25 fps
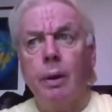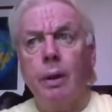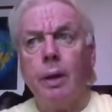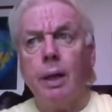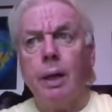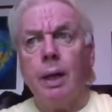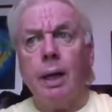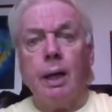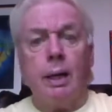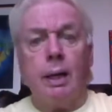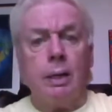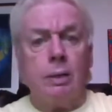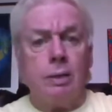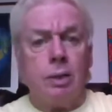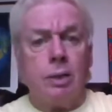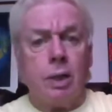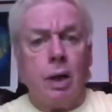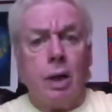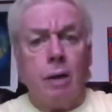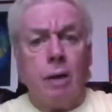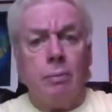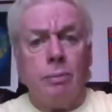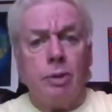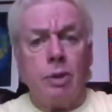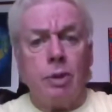in
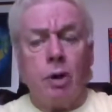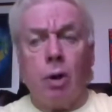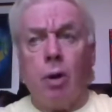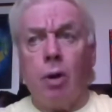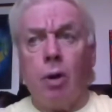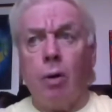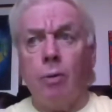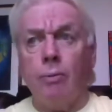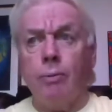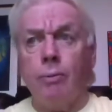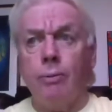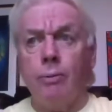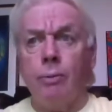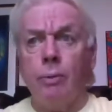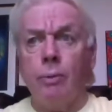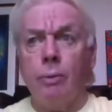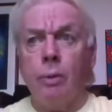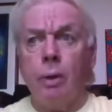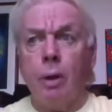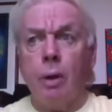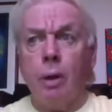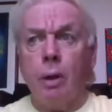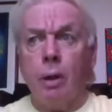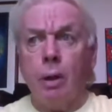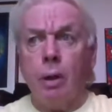terms of
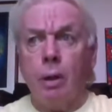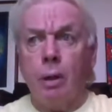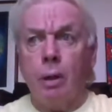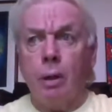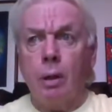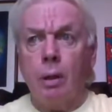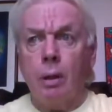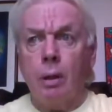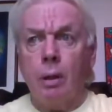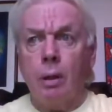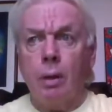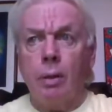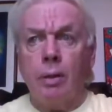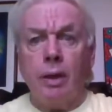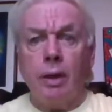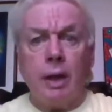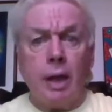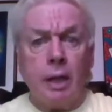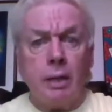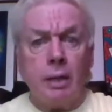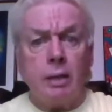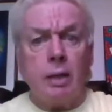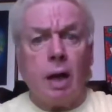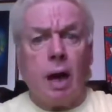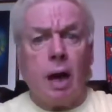the
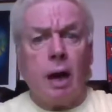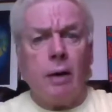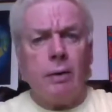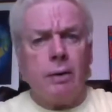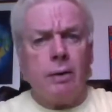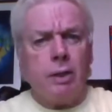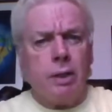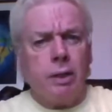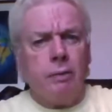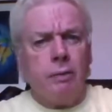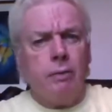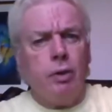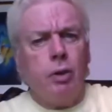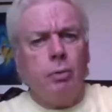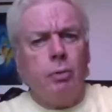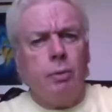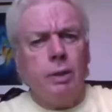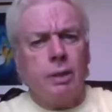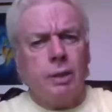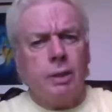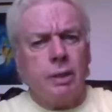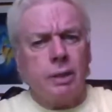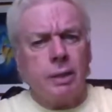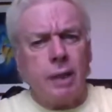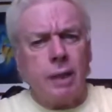entirety of human
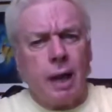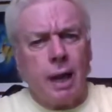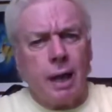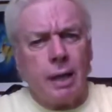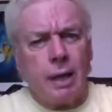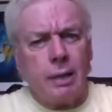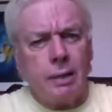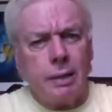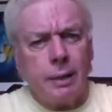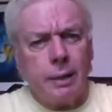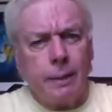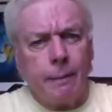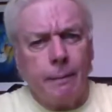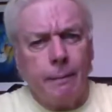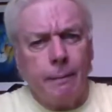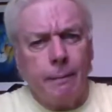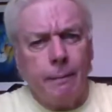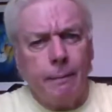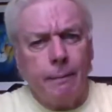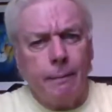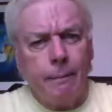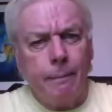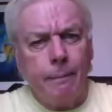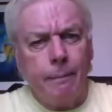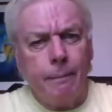society.
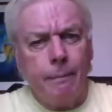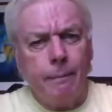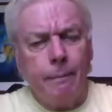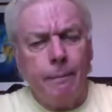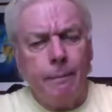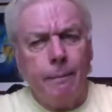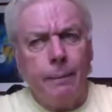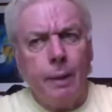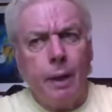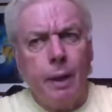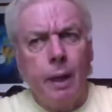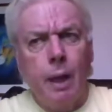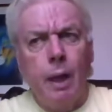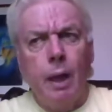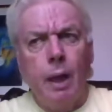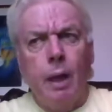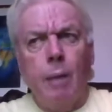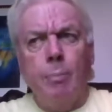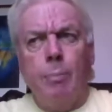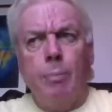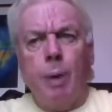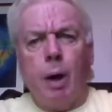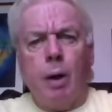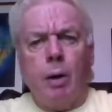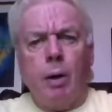
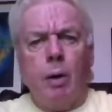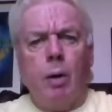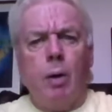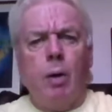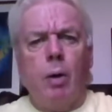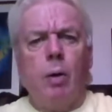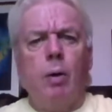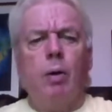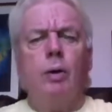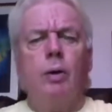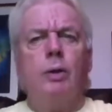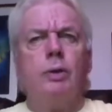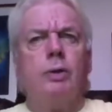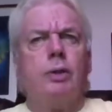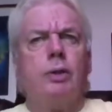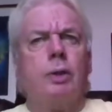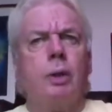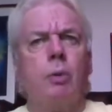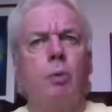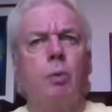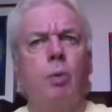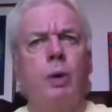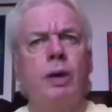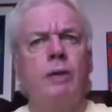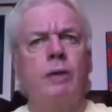But see,
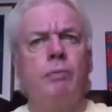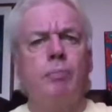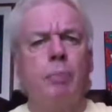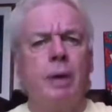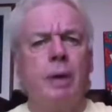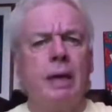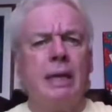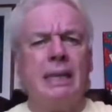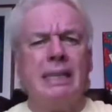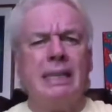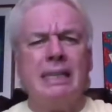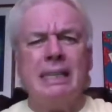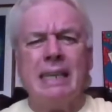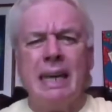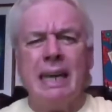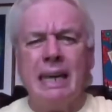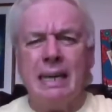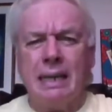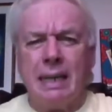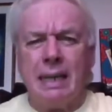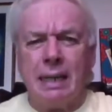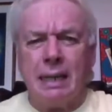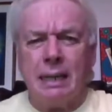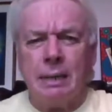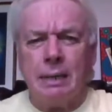we've been
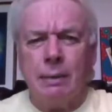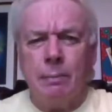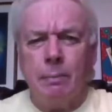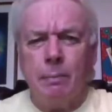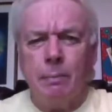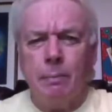kidded